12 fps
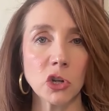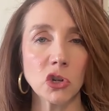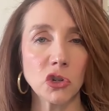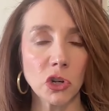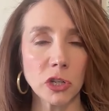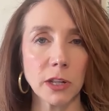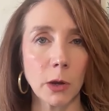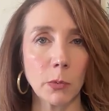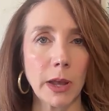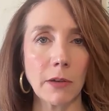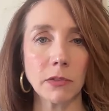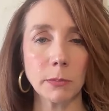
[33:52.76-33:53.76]
just like
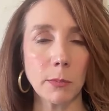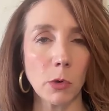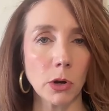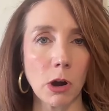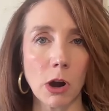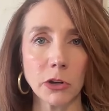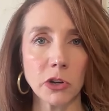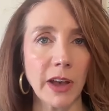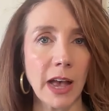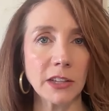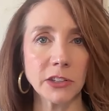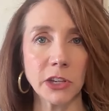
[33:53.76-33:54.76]
we have to meet more
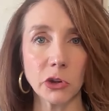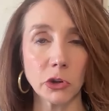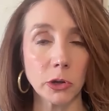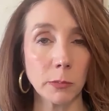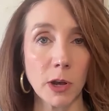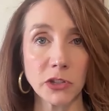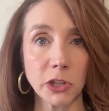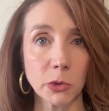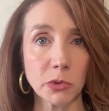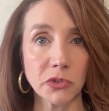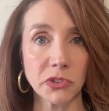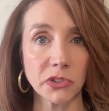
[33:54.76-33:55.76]
cardiovascular or muscular
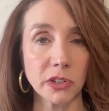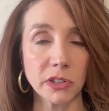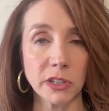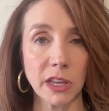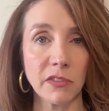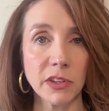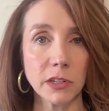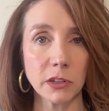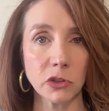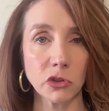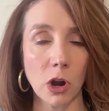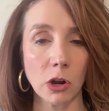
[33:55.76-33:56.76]
resistance to get
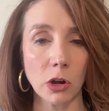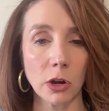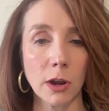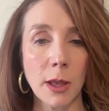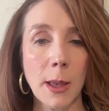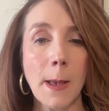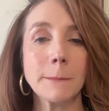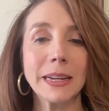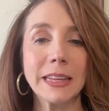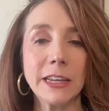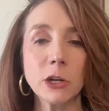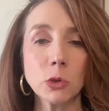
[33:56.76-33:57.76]
physically stronger. But
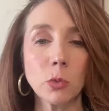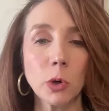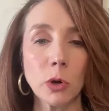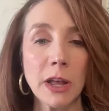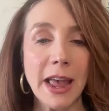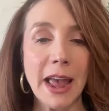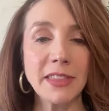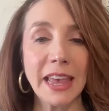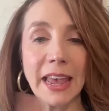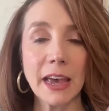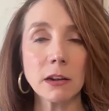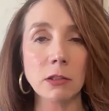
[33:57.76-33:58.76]
here's where, and
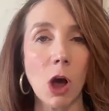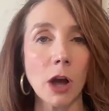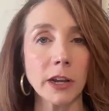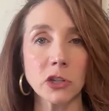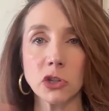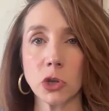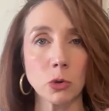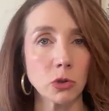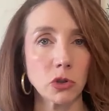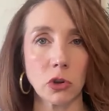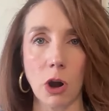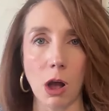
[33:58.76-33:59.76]
the analog is so
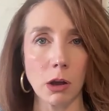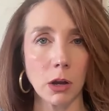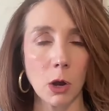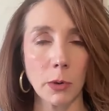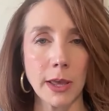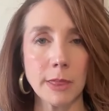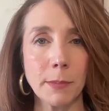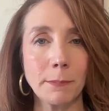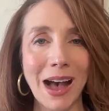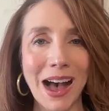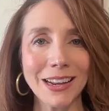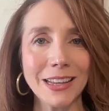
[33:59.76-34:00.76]
strong. Okay. The
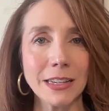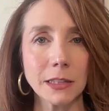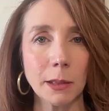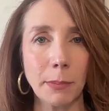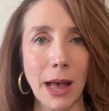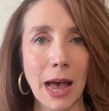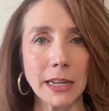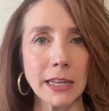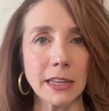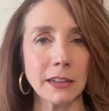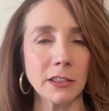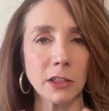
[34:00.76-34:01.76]
body is the body,
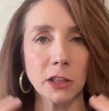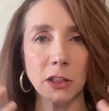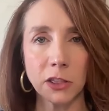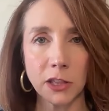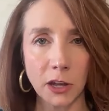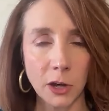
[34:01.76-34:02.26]
and the